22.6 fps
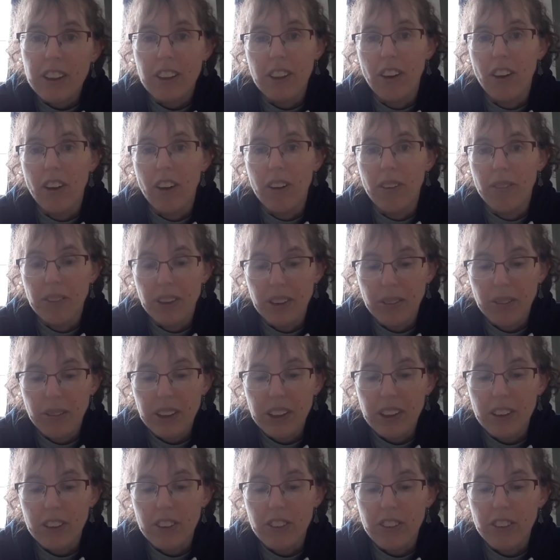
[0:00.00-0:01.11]
calm and
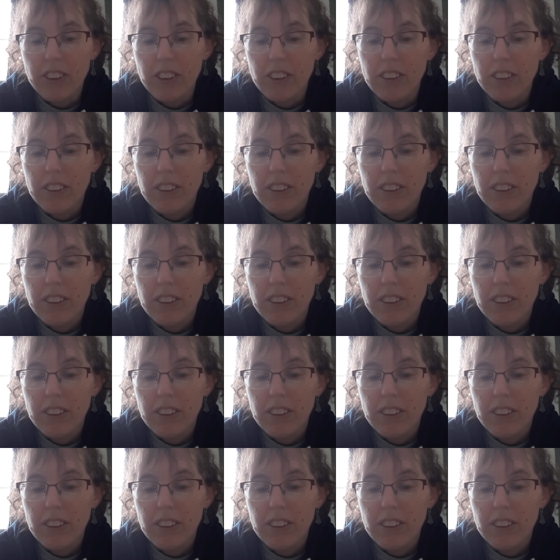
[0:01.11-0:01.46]
peaceful.